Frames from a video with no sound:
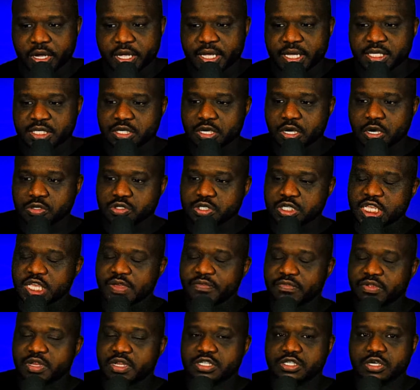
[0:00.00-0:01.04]
is also
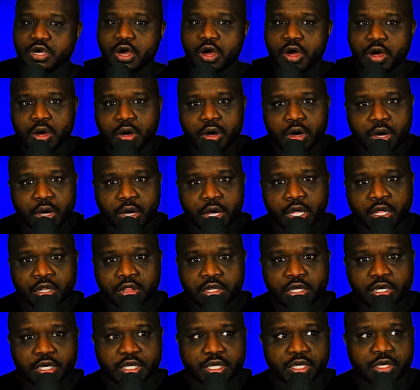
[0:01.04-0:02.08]
giving us all a
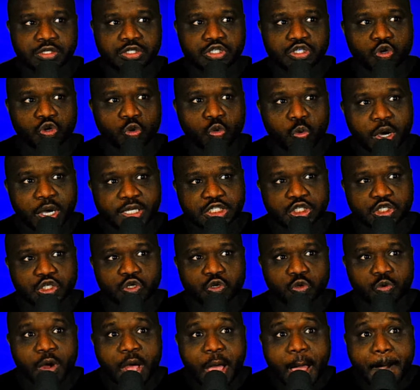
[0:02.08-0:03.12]
look into what
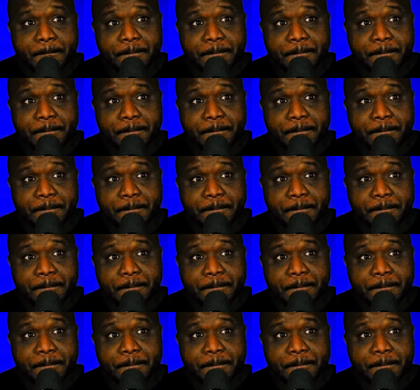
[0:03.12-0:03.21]
to